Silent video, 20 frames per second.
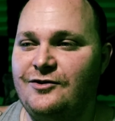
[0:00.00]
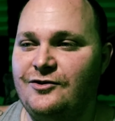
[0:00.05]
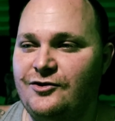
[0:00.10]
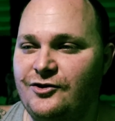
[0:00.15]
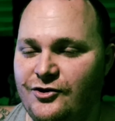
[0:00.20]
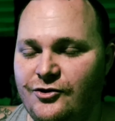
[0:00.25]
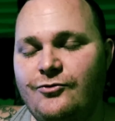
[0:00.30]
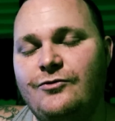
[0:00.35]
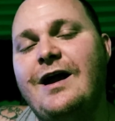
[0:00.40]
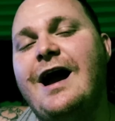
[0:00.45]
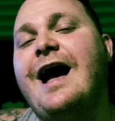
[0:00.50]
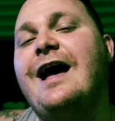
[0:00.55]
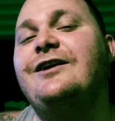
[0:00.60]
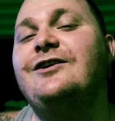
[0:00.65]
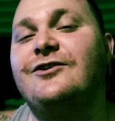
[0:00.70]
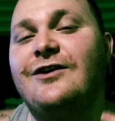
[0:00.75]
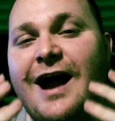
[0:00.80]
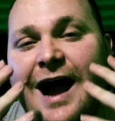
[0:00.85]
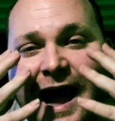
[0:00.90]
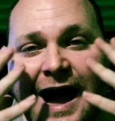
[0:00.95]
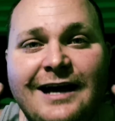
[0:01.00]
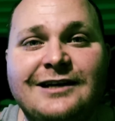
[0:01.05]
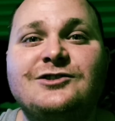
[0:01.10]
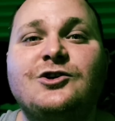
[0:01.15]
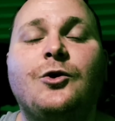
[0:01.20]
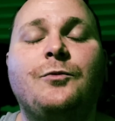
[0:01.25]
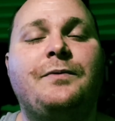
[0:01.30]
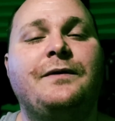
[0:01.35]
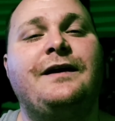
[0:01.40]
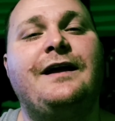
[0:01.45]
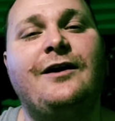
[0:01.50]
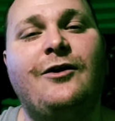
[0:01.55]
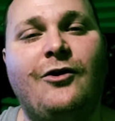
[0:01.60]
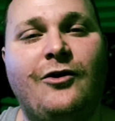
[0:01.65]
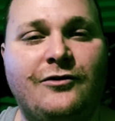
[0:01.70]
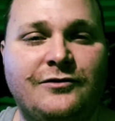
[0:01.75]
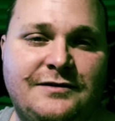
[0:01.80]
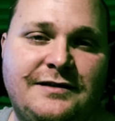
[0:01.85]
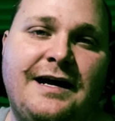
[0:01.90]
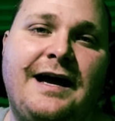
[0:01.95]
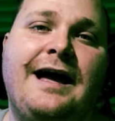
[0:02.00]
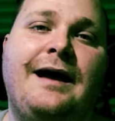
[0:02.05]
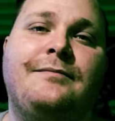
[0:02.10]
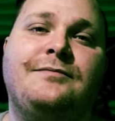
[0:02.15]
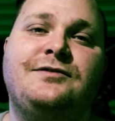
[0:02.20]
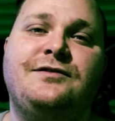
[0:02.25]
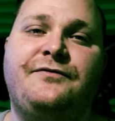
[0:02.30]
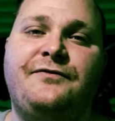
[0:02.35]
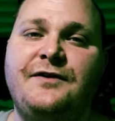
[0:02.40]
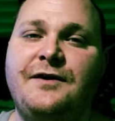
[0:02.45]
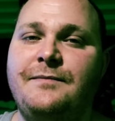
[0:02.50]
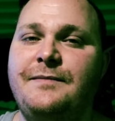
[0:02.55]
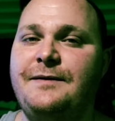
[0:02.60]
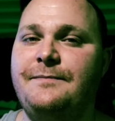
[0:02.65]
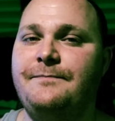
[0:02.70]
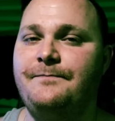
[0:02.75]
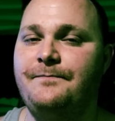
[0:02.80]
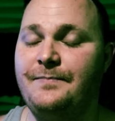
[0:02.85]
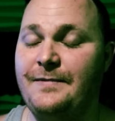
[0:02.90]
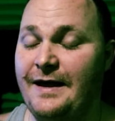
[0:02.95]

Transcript: you got your eyes open at all times. You feel me?